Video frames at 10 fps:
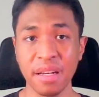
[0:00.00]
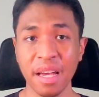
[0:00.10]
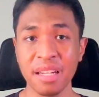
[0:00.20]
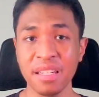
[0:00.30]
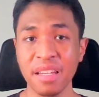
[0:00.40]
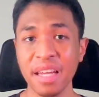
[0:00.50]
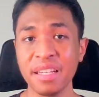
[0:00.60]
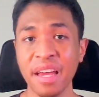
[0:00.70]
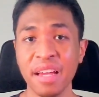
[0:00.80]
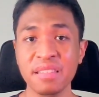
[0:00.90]
And in any
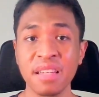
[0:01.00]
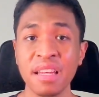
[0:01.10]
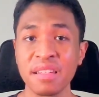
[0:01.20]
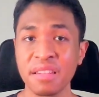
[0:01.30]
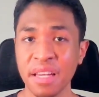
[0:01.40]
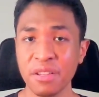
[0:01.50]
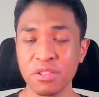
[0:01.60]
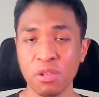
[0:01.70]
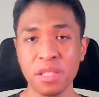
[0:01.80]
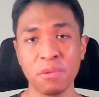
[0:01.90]
case, thank you
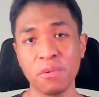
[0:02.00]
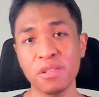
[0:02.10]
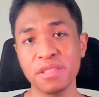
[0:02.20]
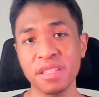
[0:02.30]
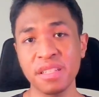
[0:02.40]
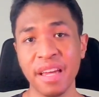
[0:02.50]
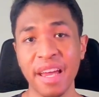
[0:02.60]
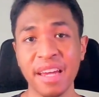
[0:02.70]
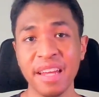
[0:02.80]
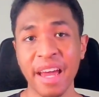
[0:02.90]
so much for watching
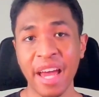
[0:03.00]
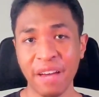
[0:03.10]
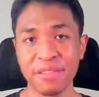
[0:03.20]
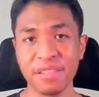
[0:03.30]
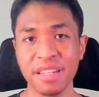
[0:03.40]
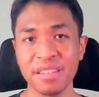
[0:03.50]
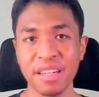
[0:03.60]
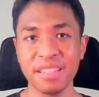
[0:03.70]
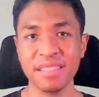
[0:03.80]
and have a great day.